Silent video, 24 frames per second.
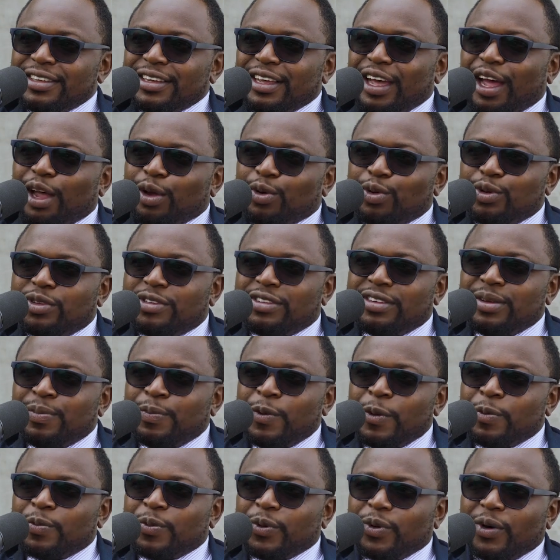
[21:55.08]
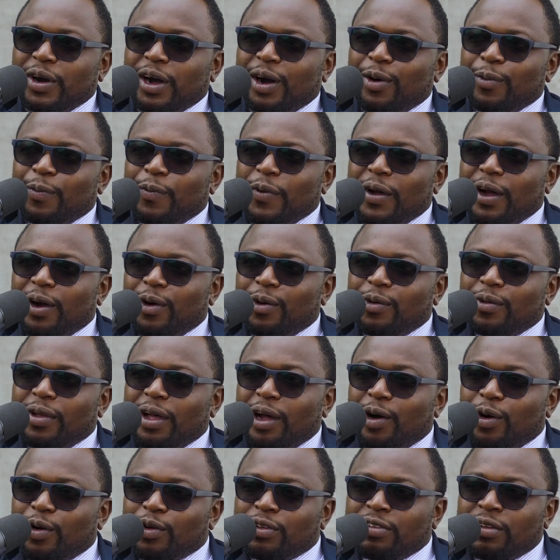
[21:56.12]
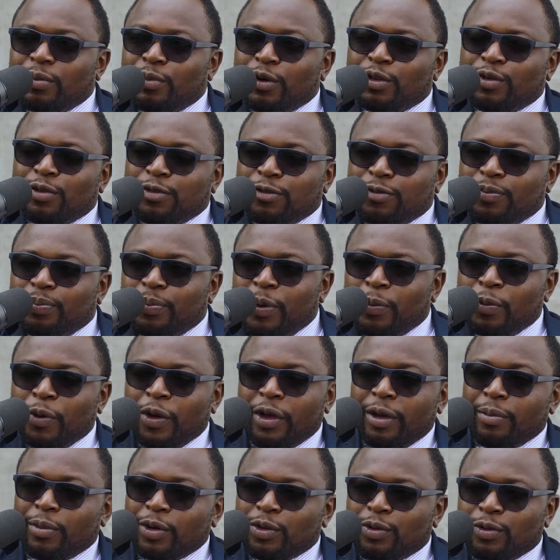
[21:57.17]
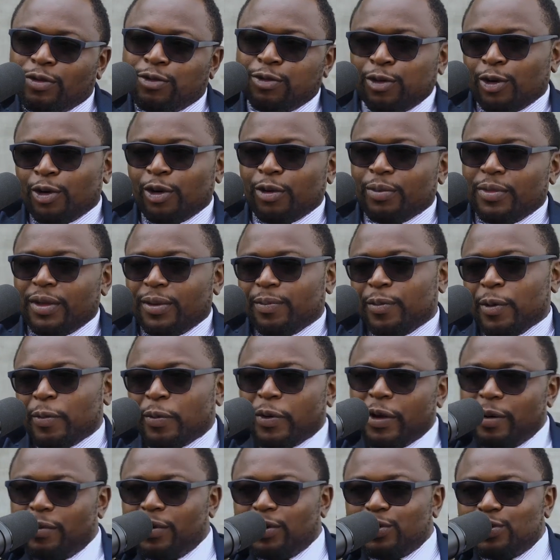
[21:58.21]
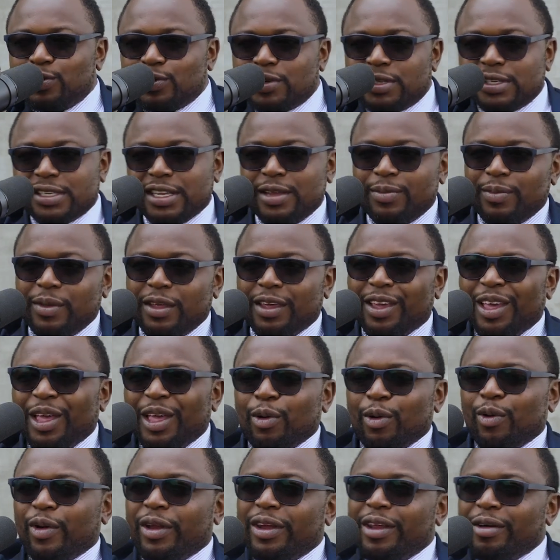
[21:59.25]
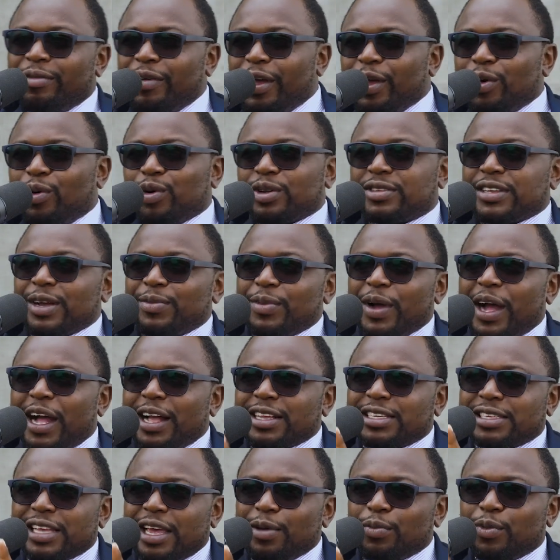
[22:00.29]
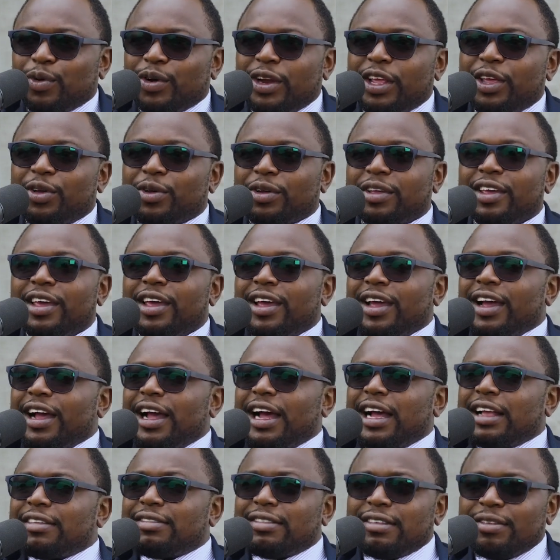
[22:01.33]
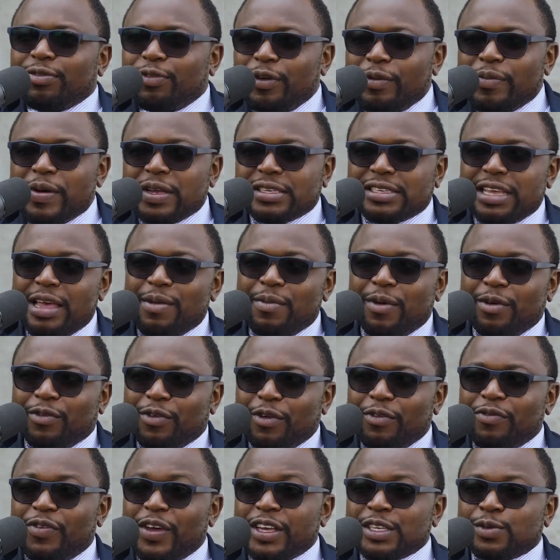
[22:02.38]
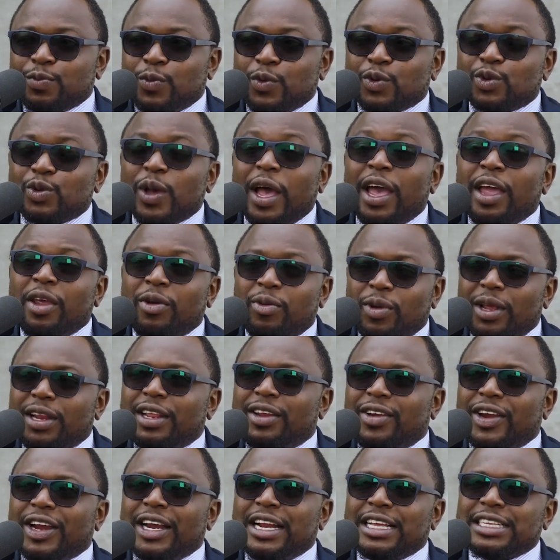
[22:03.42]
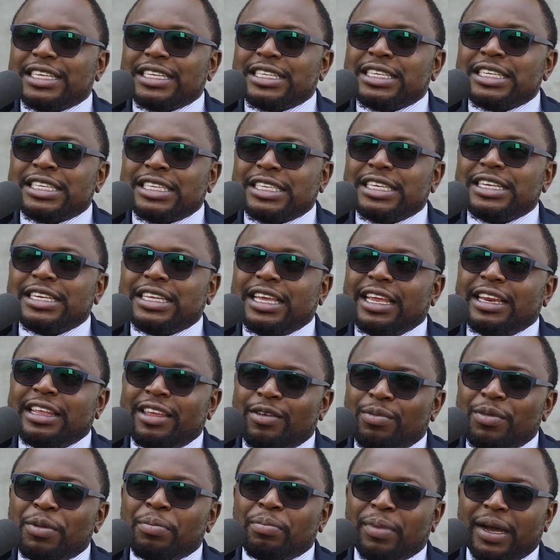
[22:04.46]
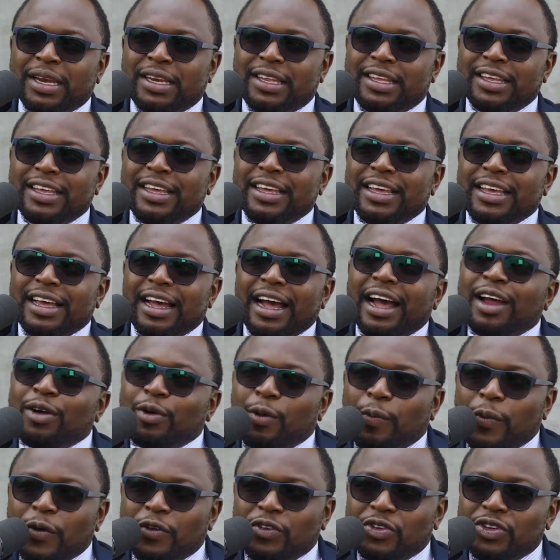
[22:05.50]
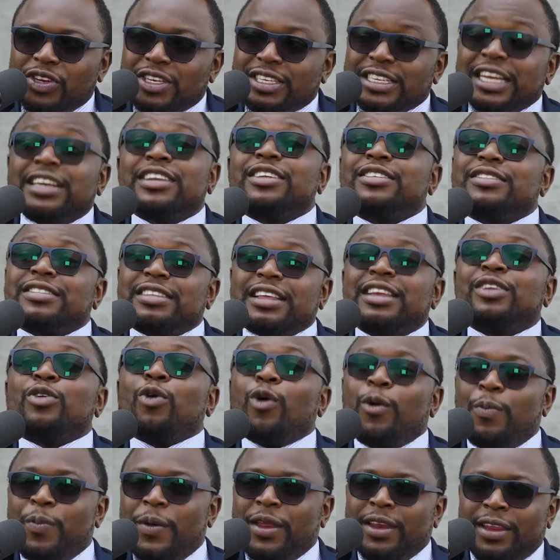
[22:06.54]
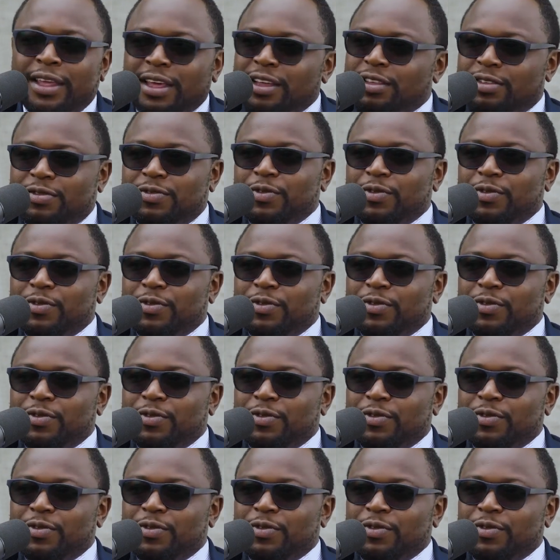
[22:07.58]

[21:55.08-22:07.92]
I could see people, how I was able to, people were able to follow me, people were able to see me whenever I go somewhere. Simon, the famous Simon from Facebook. So I really realized that this thing can give me money and opportunities, and it opened gates